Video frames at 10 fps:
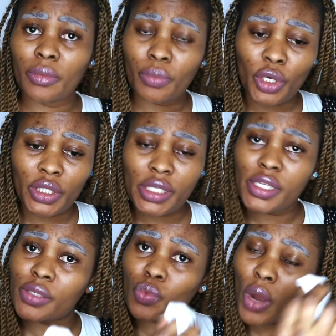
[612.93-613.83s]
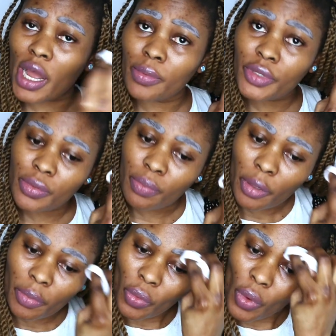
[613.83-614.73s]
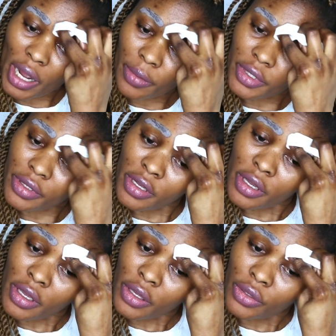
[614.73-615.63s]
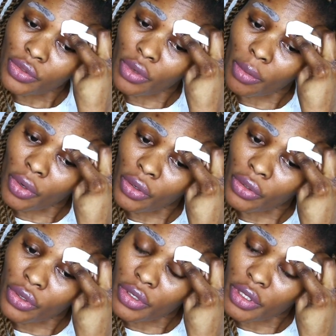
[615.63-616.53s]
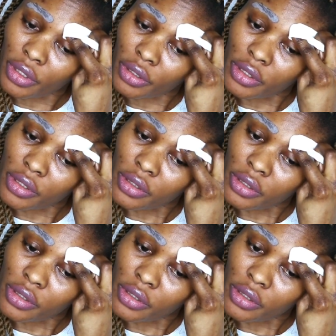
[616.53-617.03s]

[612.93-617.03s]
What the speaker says: But this is wipes, baby wipes, so I'm gonna use it